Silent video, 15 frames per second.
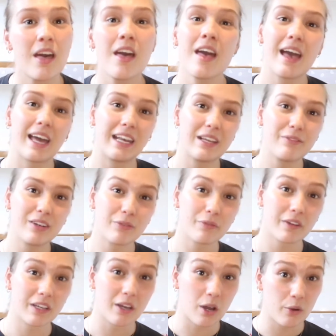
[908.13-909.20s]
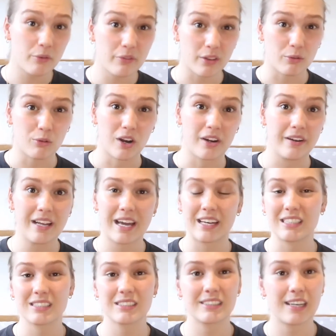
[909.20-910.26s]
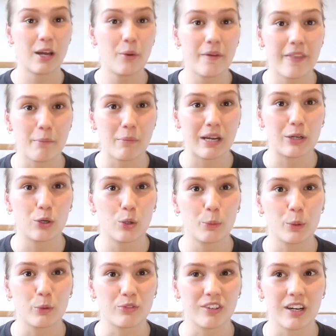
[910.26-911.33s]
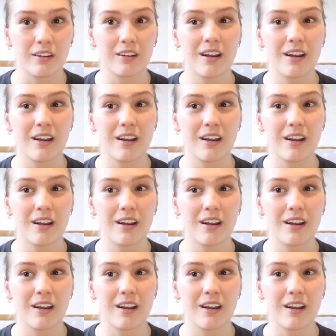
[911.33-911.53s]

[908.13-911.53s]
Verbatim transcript: And even if I go for the run and it's slower than my normal run,